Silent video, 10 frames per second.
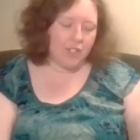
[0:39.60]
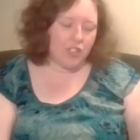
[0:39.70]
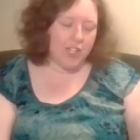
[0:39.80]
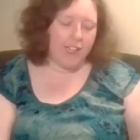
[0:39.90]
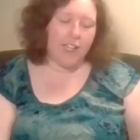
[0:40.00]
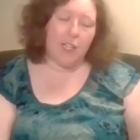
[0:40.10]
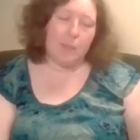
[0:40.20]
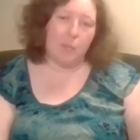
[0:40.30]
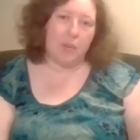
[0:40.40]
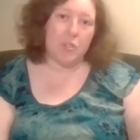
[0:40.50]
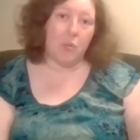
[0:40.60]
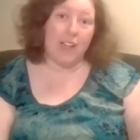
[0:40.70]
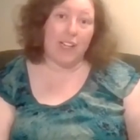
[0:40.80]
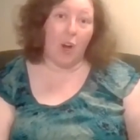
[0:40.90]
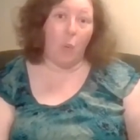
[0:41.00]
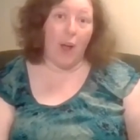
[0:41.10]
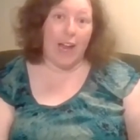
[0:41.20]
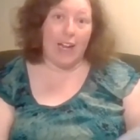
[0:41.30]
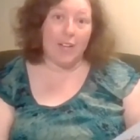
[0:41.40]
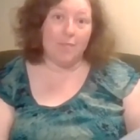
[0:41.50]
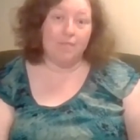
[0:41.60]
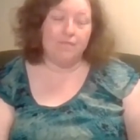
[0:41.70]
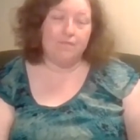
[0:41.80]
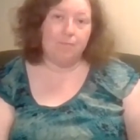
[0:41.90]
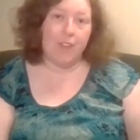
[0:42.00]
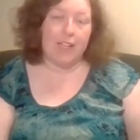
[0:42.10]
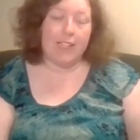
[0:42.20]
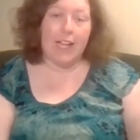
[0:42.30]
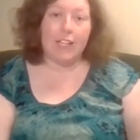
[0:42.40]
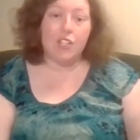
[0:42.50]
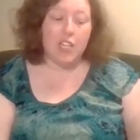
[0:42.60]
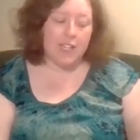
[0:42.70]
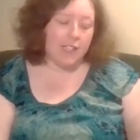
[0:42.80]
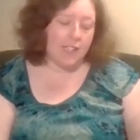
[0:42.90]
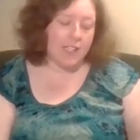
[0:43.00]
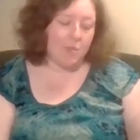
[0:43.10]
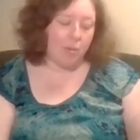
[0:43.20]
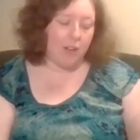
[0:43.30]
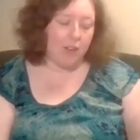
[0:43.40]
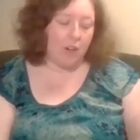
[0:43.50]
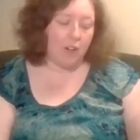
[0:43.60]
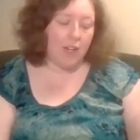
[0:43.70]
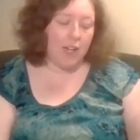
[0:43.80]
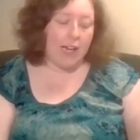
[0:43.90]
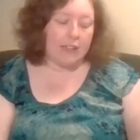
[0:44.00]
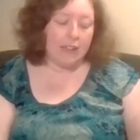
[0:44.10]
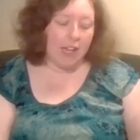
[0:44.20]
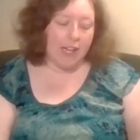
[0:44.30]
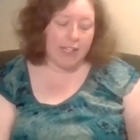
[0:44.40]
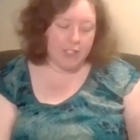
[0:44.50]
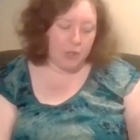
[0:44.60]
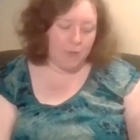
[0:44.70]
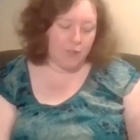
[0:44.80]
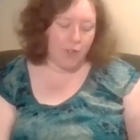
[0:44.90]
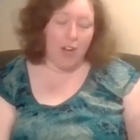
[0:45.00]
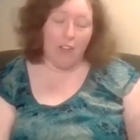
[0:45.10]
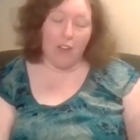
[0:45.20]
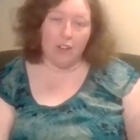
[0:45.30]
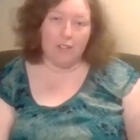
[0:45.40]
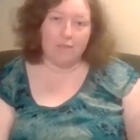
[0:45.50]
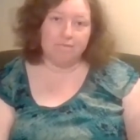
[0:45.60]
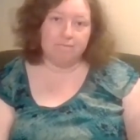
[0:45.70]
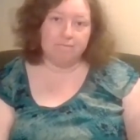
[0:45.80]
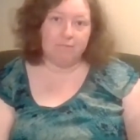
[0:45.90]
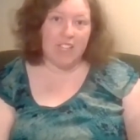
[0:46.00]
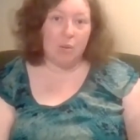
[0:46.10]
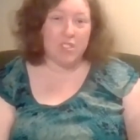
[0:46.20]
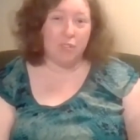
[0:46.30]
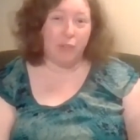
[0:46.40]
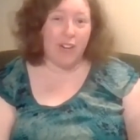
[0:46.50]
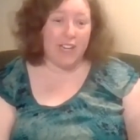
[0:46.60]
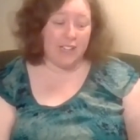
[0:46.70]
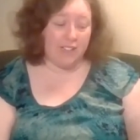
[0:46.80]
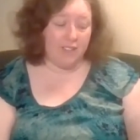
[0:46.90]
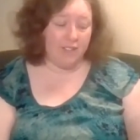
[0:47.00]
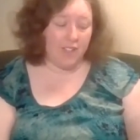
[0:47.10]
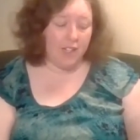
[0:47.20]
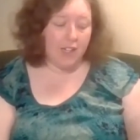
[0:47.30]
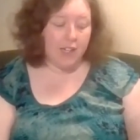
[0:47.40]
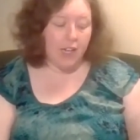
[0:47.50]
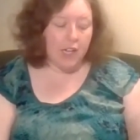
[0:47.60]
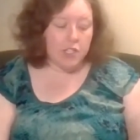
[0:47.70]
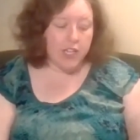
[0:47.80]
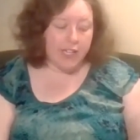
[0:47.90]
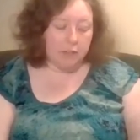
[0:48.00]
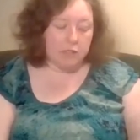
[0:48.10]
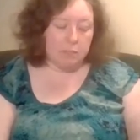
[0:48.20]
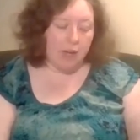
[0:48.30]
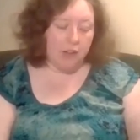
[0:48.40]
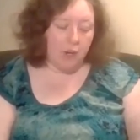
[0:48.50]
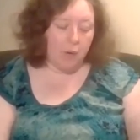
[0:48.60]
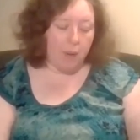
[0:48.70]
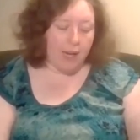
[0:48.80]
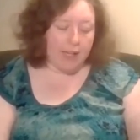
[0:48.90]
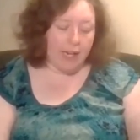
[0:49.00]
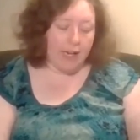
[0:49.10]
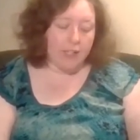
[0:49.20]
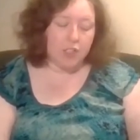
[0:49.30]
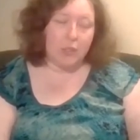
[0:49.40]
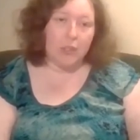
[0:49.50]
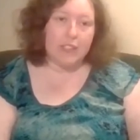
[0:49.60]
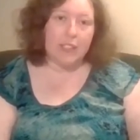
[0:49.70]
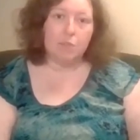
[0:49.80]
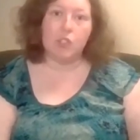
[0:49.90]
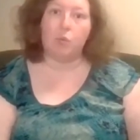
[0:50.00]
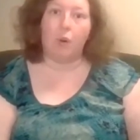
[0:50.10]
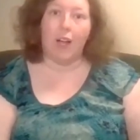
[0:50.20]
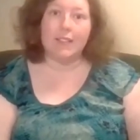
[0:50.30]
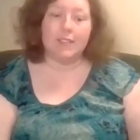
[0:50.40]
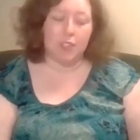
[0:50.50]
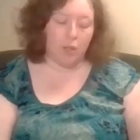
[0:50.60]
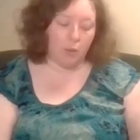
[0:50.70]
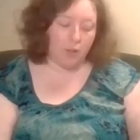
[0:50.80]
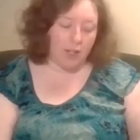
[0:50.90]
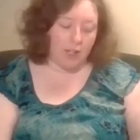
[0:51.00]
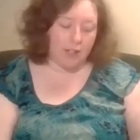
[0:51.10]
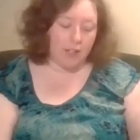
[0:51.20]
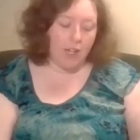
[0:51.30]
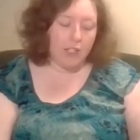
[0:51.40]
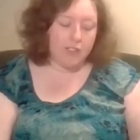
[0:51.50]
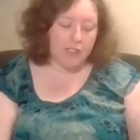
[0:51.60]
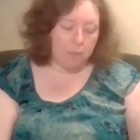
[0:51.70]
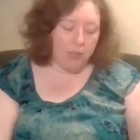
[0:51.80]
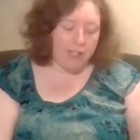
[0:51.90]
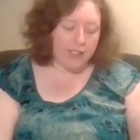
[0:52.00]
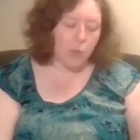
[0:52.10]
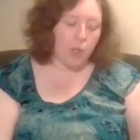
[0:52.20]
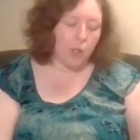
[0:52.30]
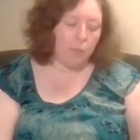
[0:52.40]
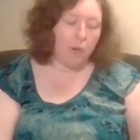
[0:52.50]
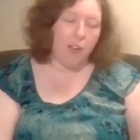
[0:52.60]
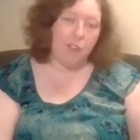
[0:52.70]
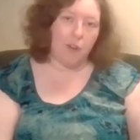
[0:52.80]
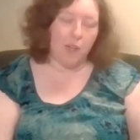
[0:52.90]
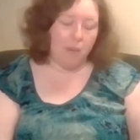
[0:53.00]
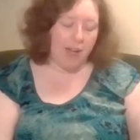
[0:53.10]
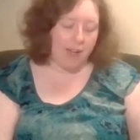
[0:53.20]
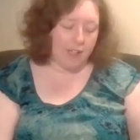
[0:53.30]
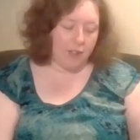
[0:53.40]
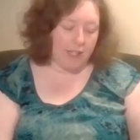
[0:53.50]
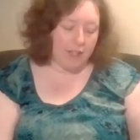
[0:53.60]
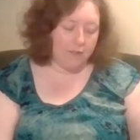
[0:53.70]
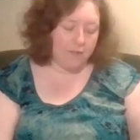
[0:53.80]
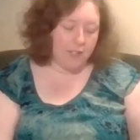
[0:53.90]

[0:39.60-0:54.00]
Jacob was running away. He had cheated his brother and lied to his father. He was afraid. Jacob's mother, Rebekah, had told him to run to Haran, to the place where her brother Laban lived.